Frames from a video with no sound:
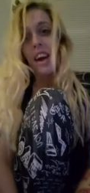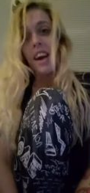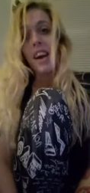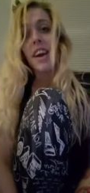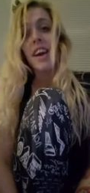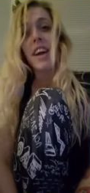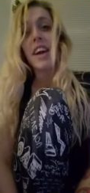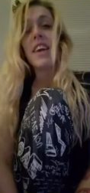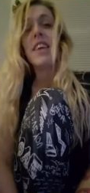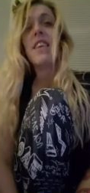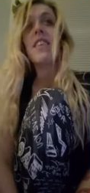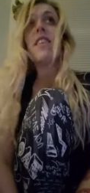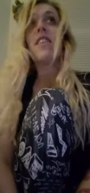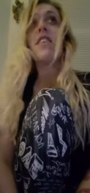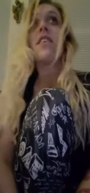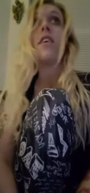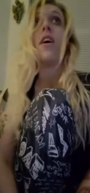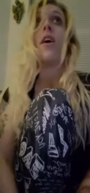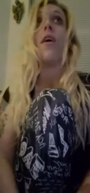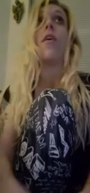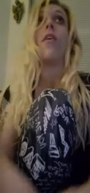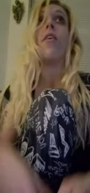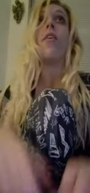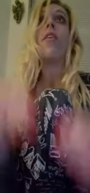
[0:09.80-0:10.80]
all right
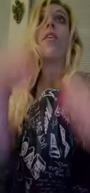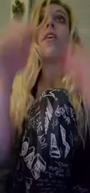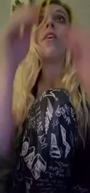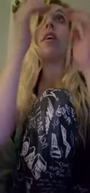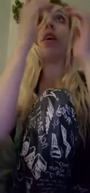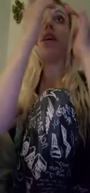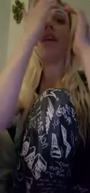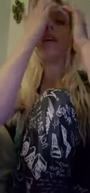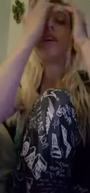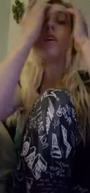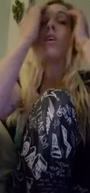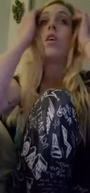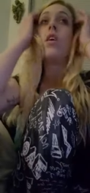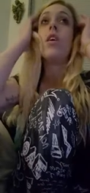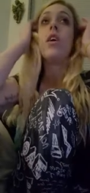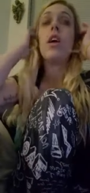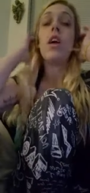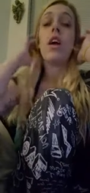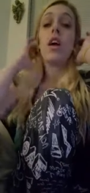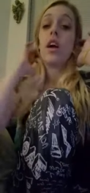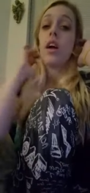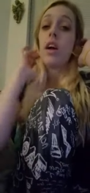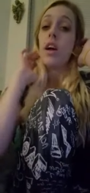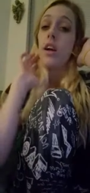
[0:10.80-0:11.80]
so
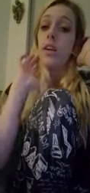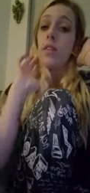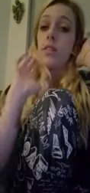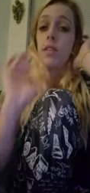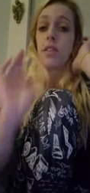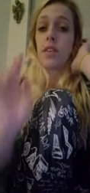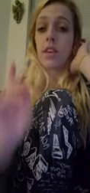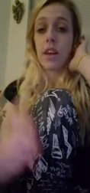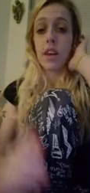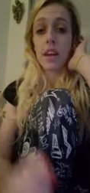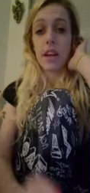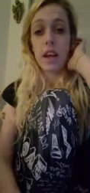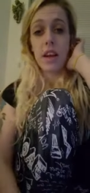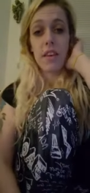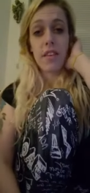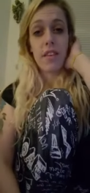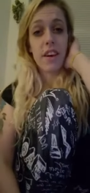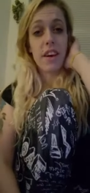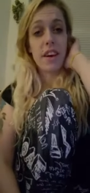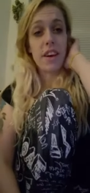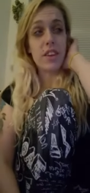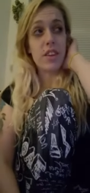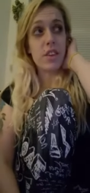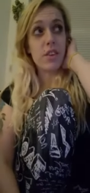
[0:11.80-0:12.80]
i'm just gonna get
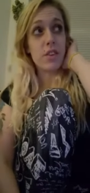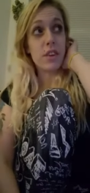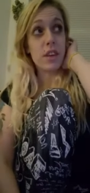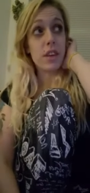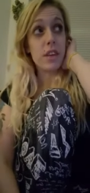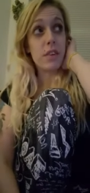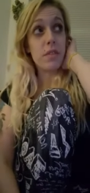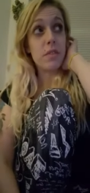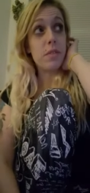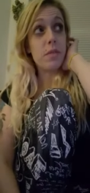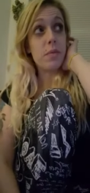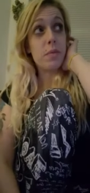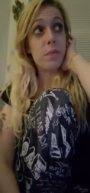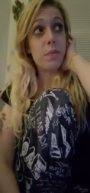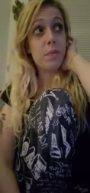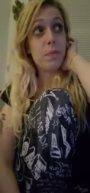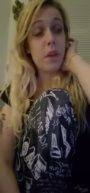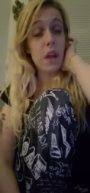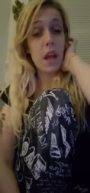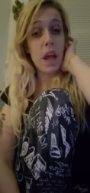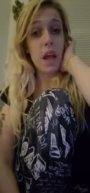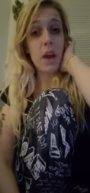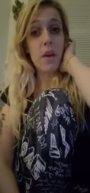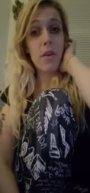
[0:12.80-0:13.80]
right into it
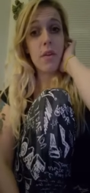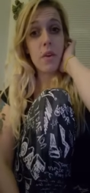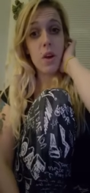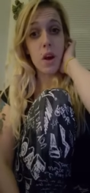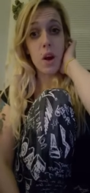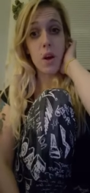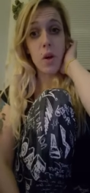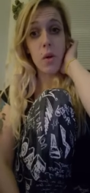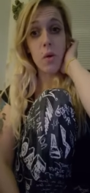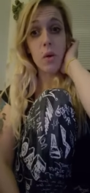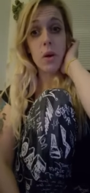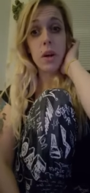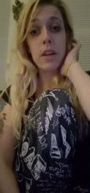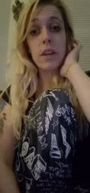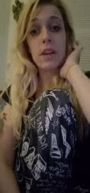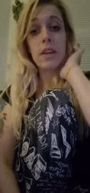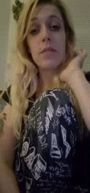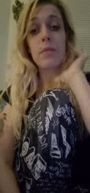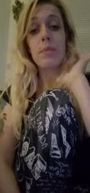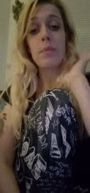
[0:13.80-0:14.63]
i don't know